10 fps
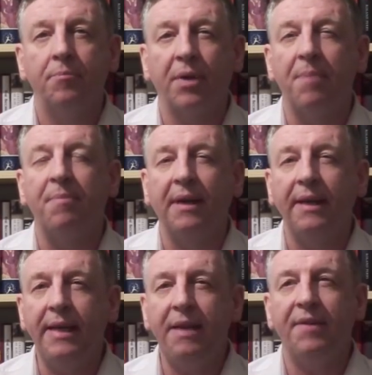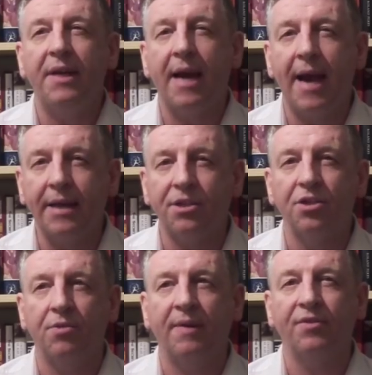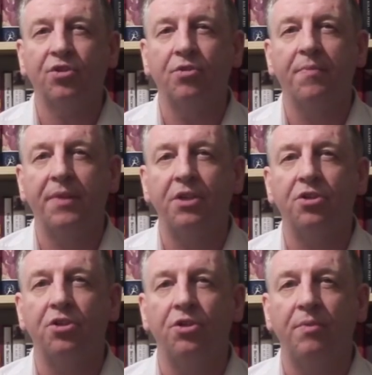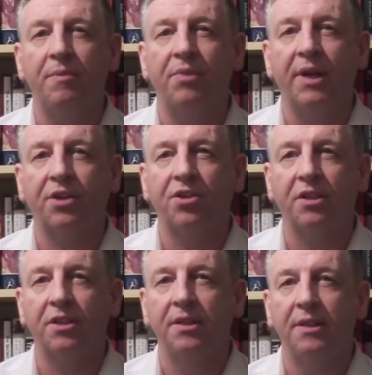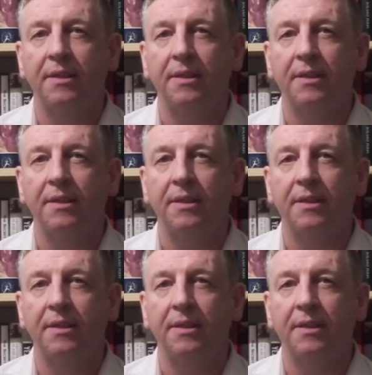But I believe it has to have something to do with Brexit